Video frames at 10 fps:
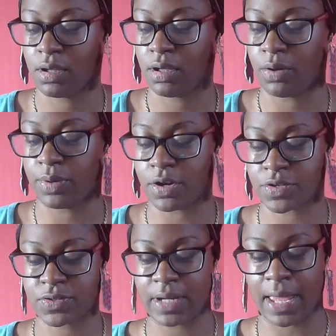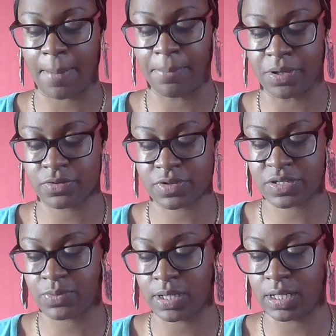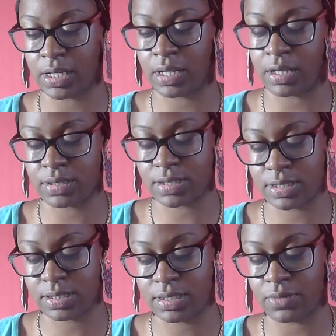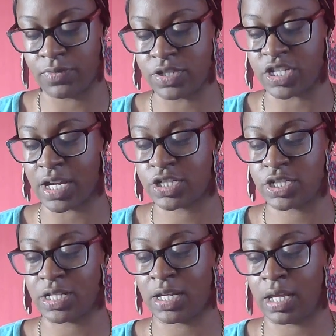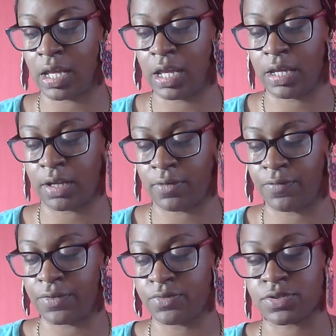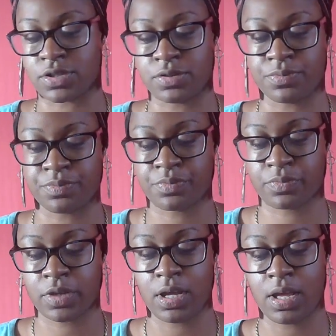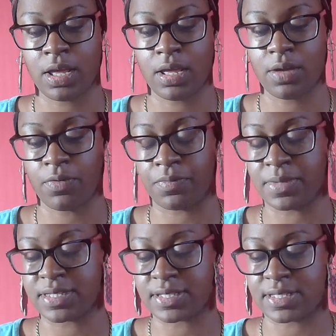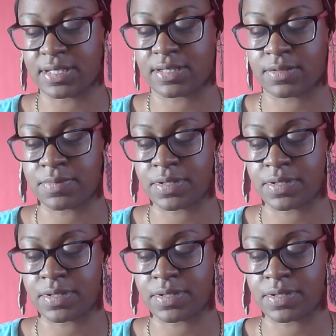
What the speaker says: We also got bittersweet, rejection, and confusion with mysticism.